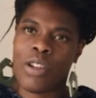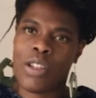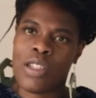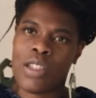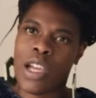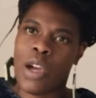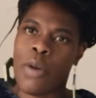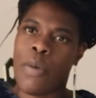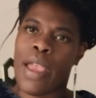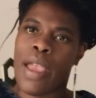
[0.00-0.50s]

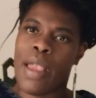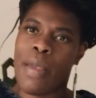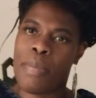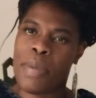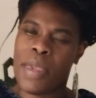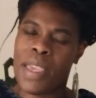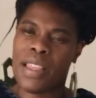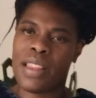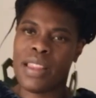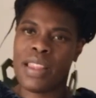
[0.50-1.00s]
rotting away
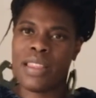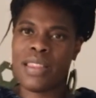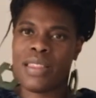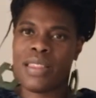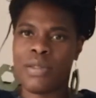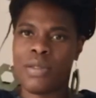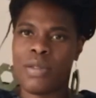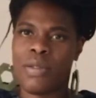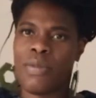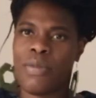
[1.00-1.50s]
and being
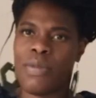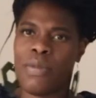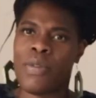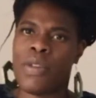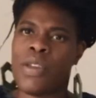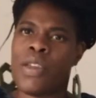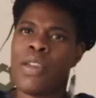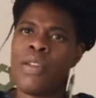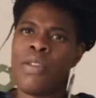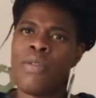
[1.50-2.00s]
this sort of
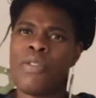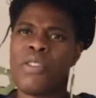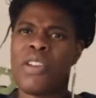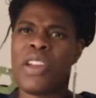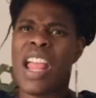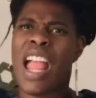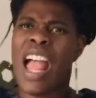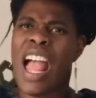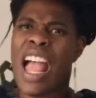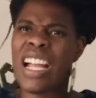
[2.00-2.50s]

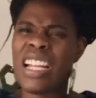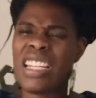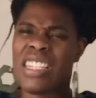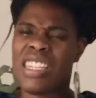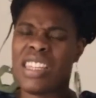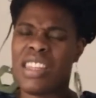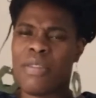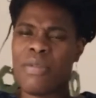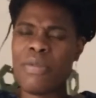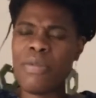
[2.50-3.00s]
very
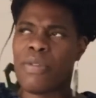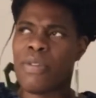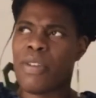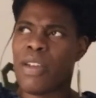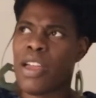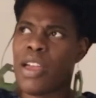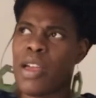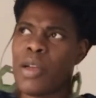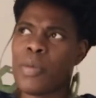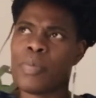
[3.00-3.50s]
active
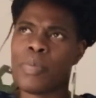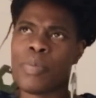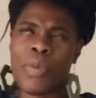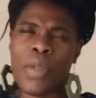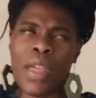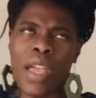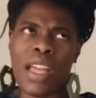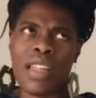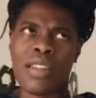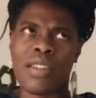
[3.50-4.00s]

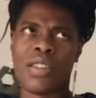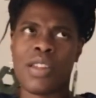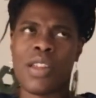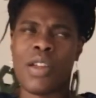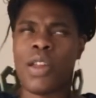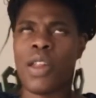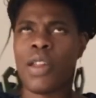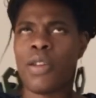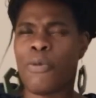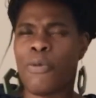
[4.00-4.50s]
and
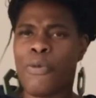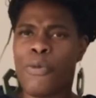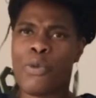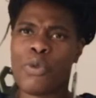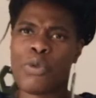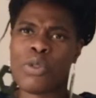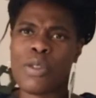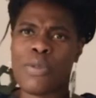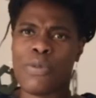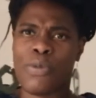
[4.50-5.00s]

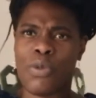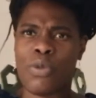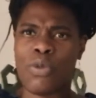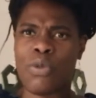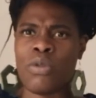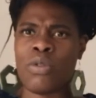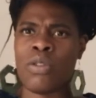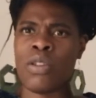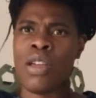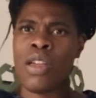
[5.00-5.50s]

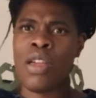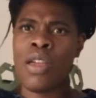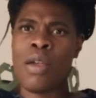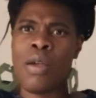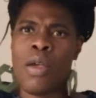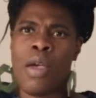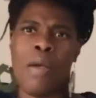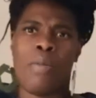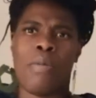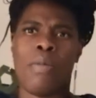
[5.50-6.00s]
forceful
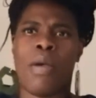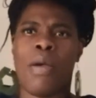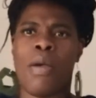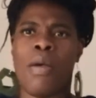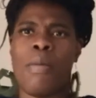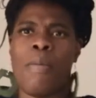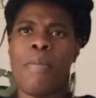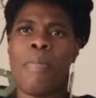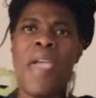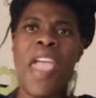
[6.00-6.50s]

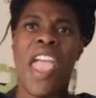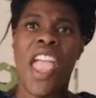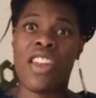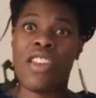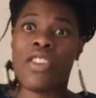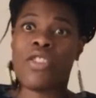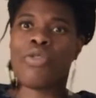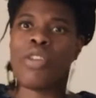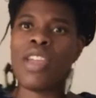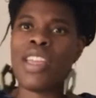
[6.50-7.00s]

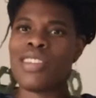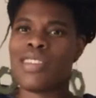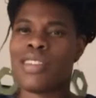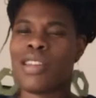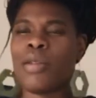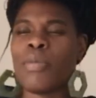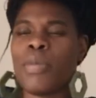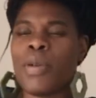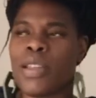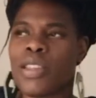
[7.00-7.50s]

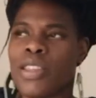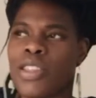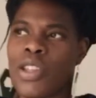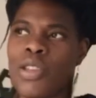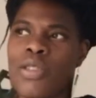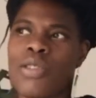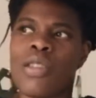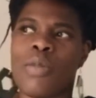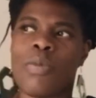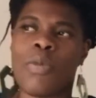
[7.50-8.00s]
penetrator, but
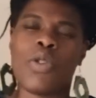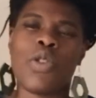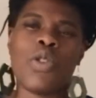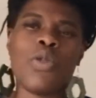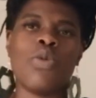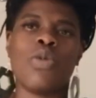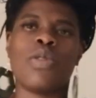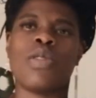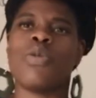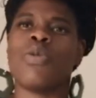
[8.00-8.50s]
someone
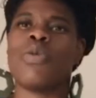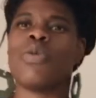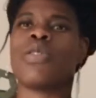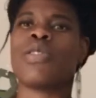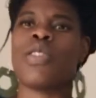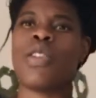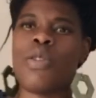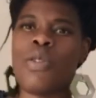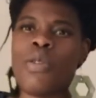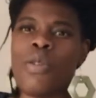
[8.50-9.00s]
who was
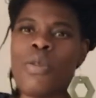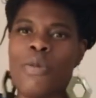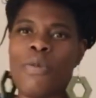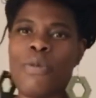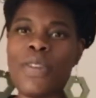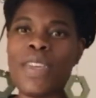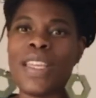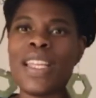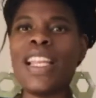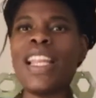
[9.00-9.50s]
also
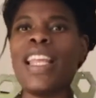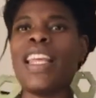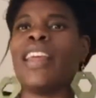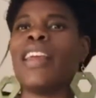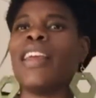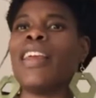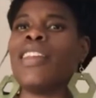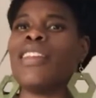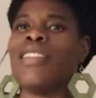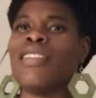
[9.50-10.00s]

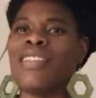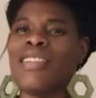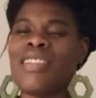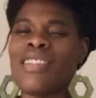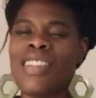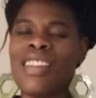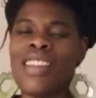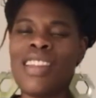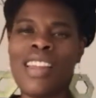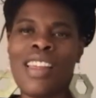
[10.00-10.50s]
feeling
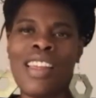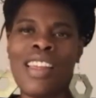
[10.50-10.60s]
and